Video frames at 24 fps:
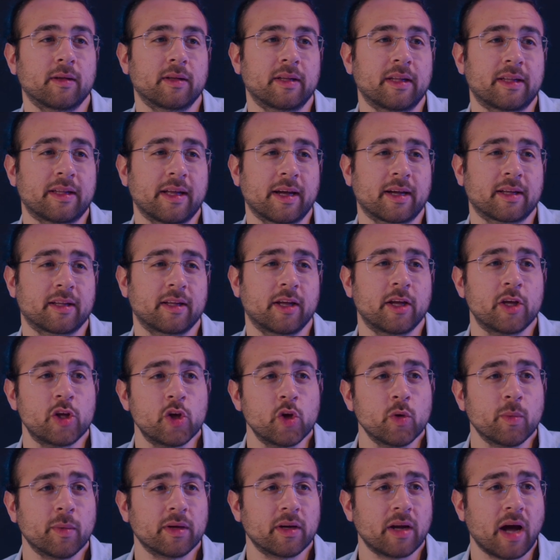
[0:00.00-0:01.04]
detect a
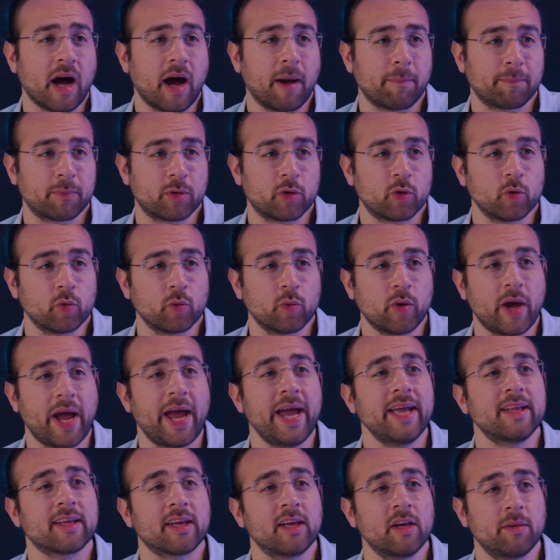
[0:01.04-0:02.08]
human up to
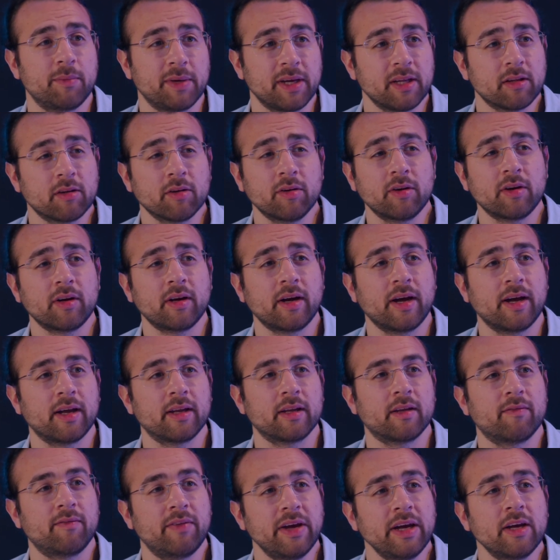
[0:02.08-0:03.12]
8 km and
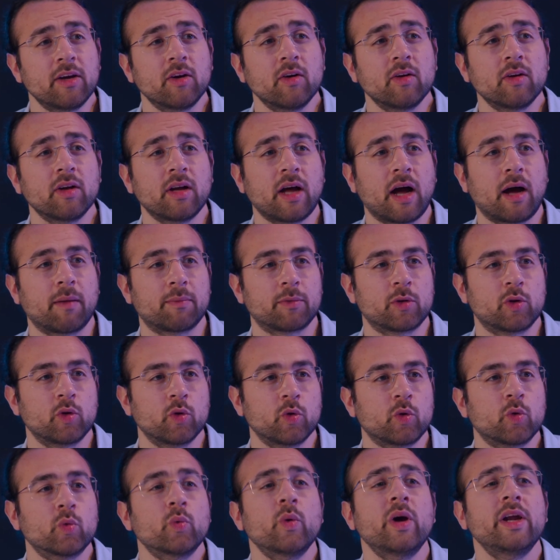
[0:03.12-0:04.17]
a vehicle up to
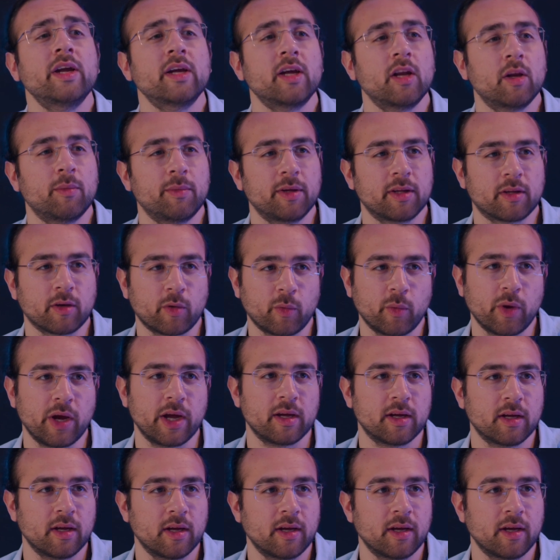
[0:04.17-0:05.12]
20 km away.